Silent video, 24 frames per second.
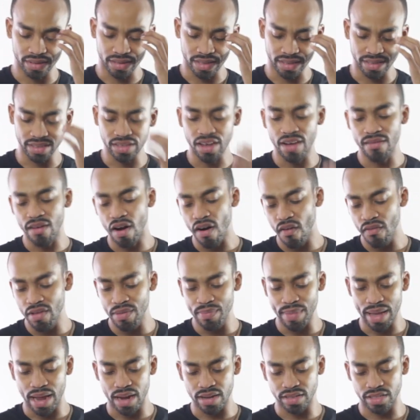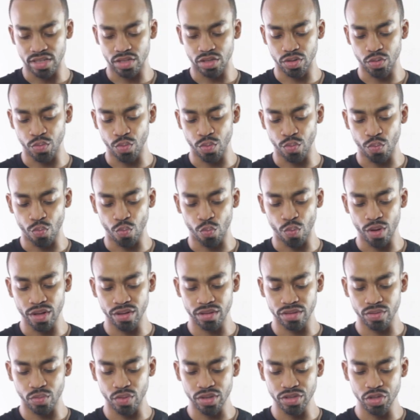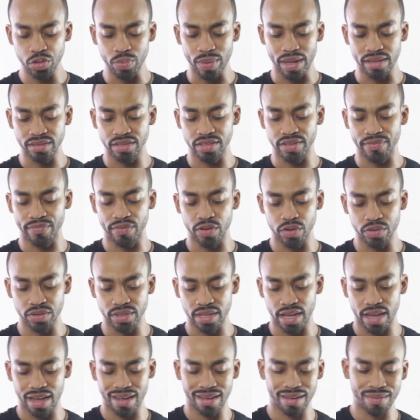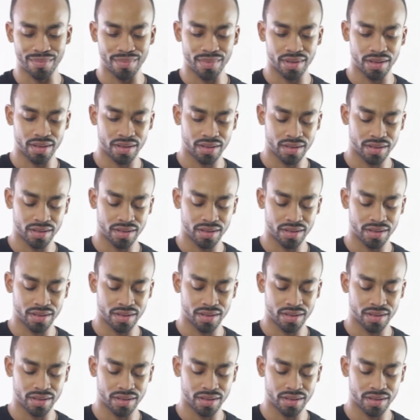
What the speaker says: I've already balanced it. So once you balance it the first time,